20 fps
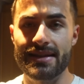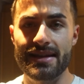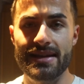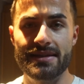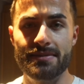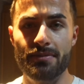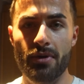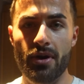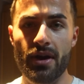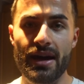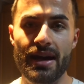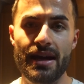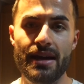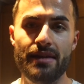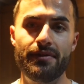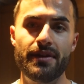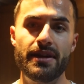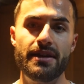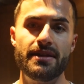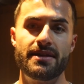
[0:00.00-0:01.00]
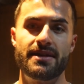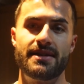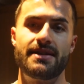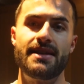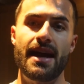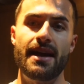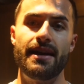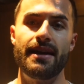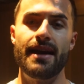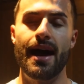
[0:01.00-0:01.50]
is my evening
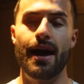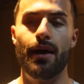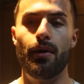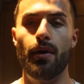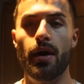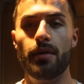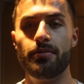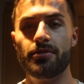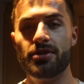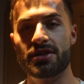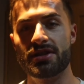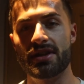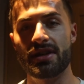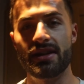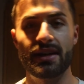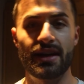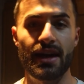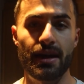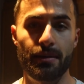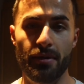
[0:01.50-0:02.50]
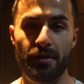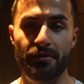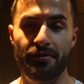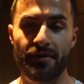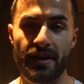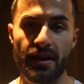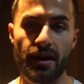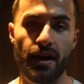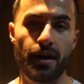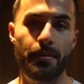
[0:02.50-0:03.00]
set now. I'm just gonna kick my
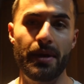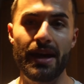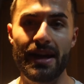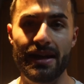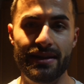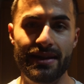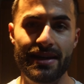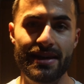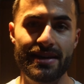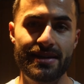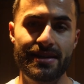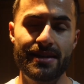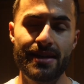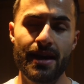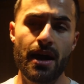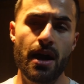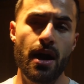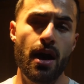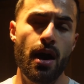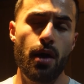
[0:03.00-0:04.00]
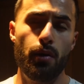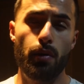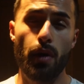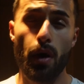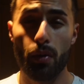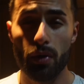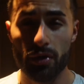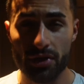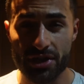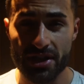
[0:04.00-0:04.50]
feet up, eat this while
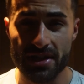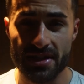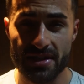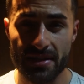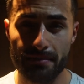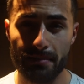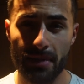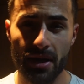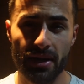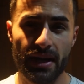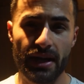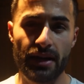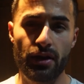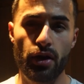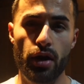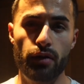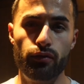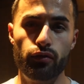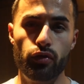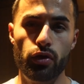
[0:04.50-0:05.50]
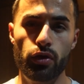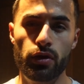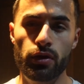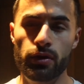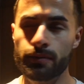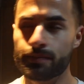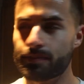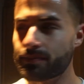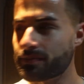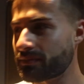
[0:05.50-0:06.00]
watching some Monday Night Raw.
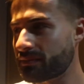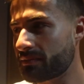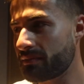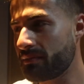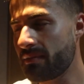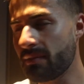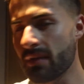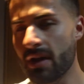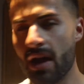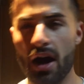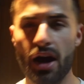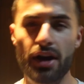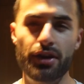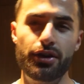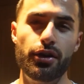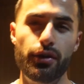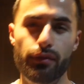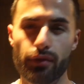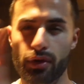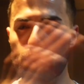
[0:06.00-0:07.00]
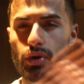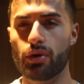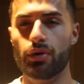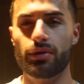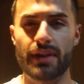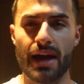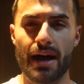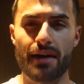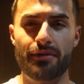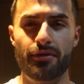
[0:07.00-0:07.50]
I do
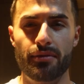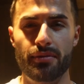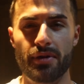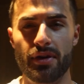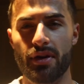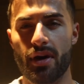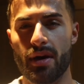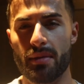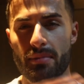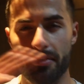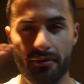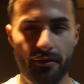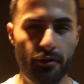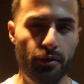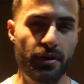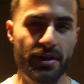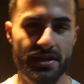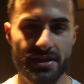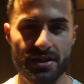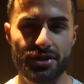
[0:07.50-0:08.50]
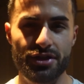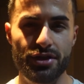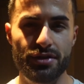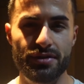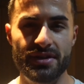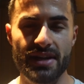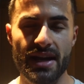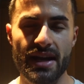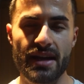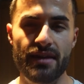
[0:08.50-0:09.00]
record that from the night before. It's a
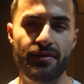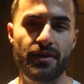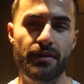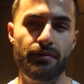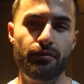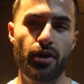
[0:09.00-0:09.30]
Tuesday evening